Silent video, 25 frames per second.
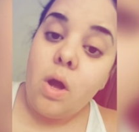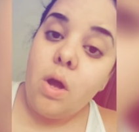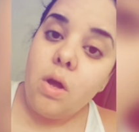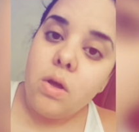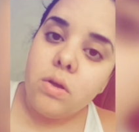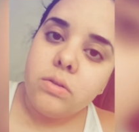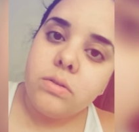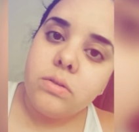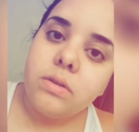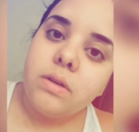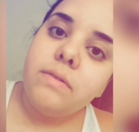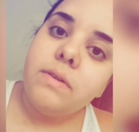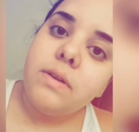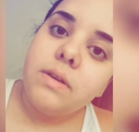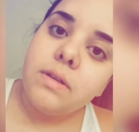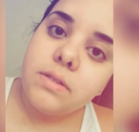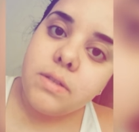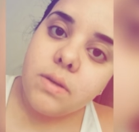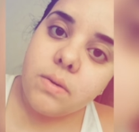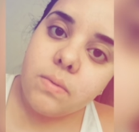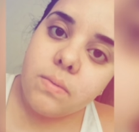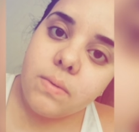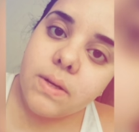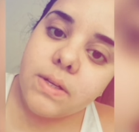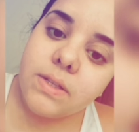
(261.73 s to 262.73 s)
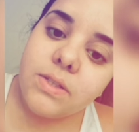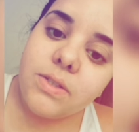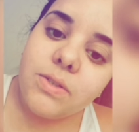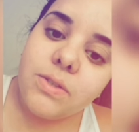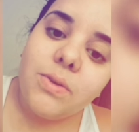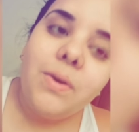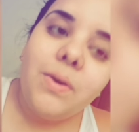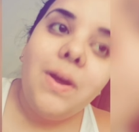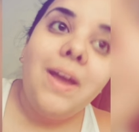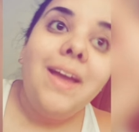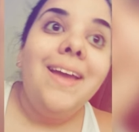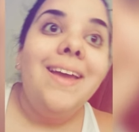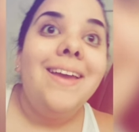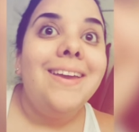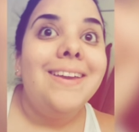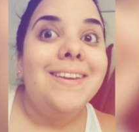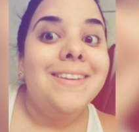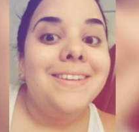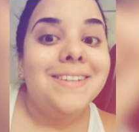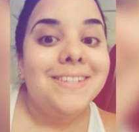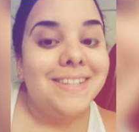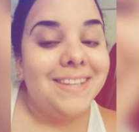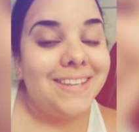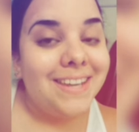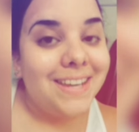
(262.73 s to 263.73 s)
Oh, so if he doesn't want to, he
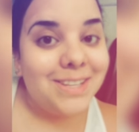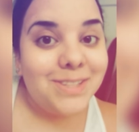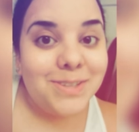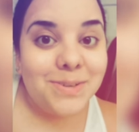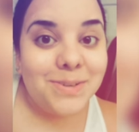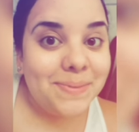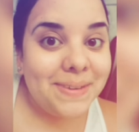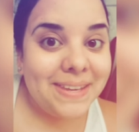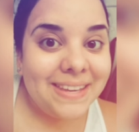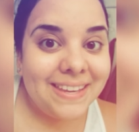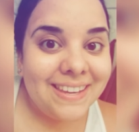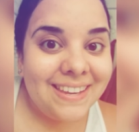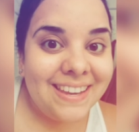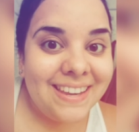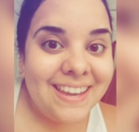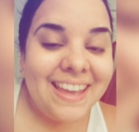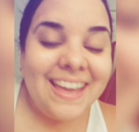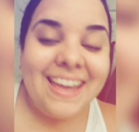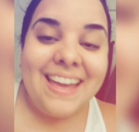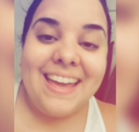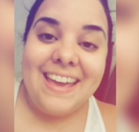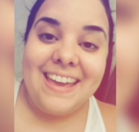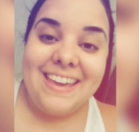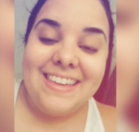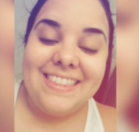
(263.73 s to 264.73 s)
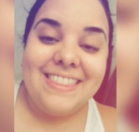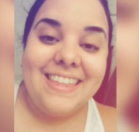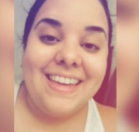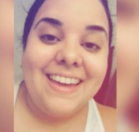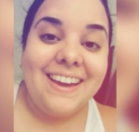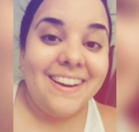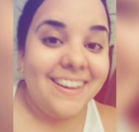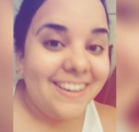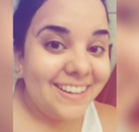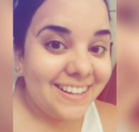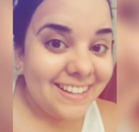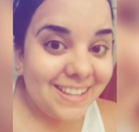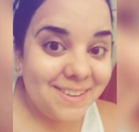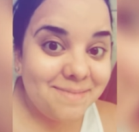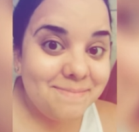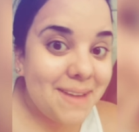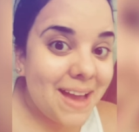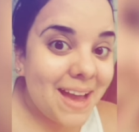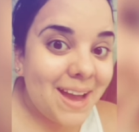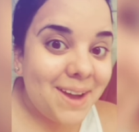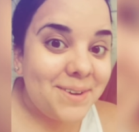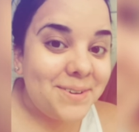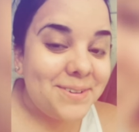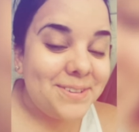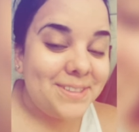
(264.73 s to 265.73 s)
doesn't get to be in the ugly
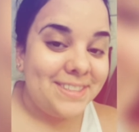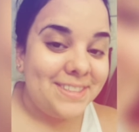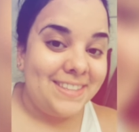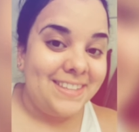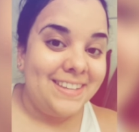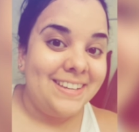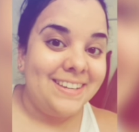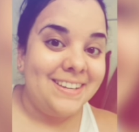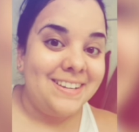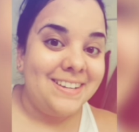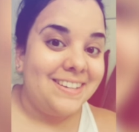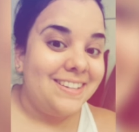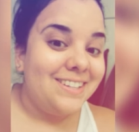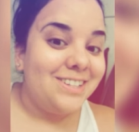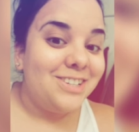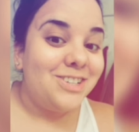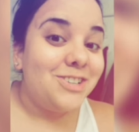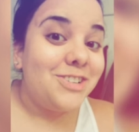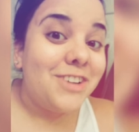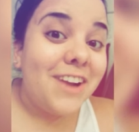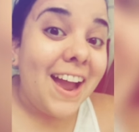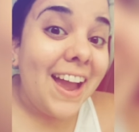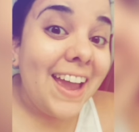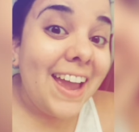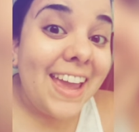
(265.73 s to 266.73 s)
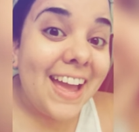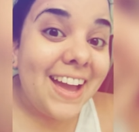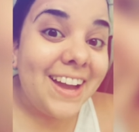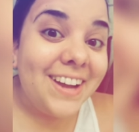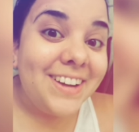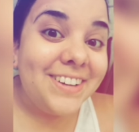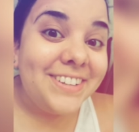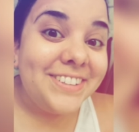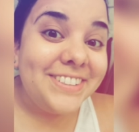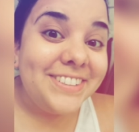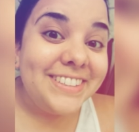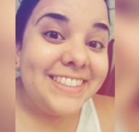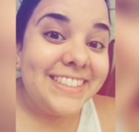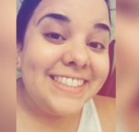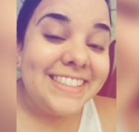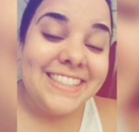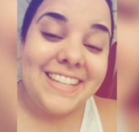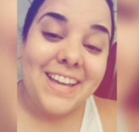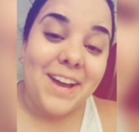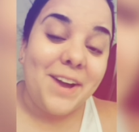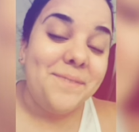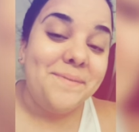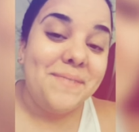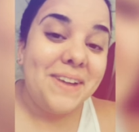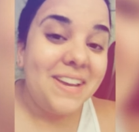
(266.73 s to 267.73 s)
mouth tryout
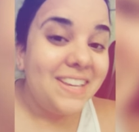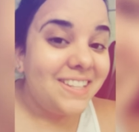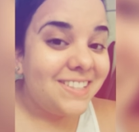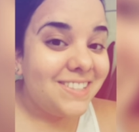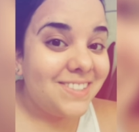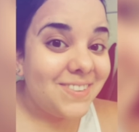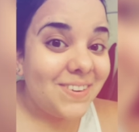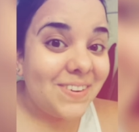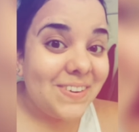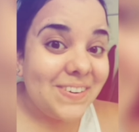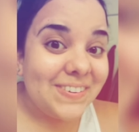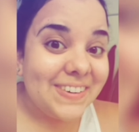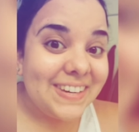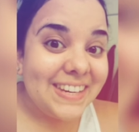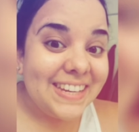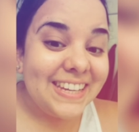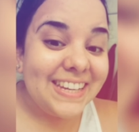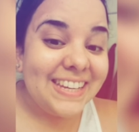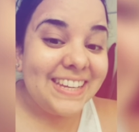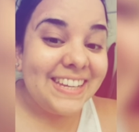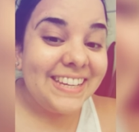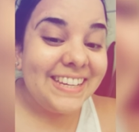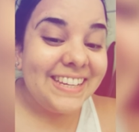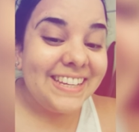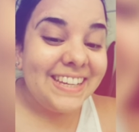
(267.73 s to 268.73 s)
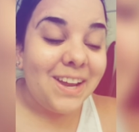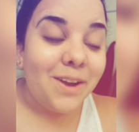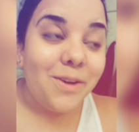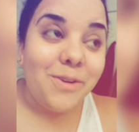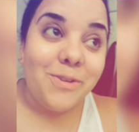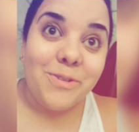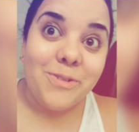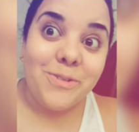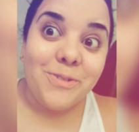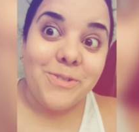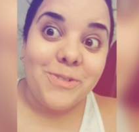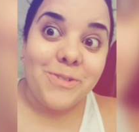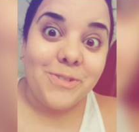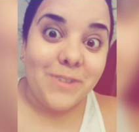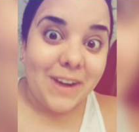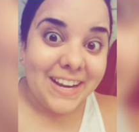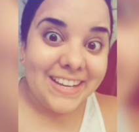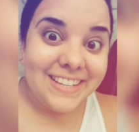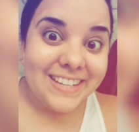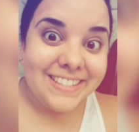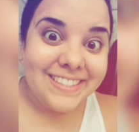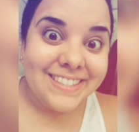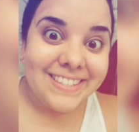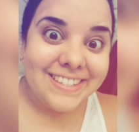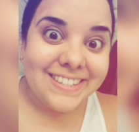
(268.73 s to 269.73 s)
on my story,
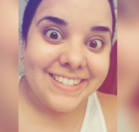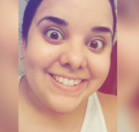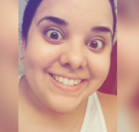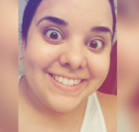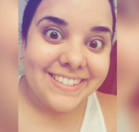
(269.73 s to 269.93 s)
right?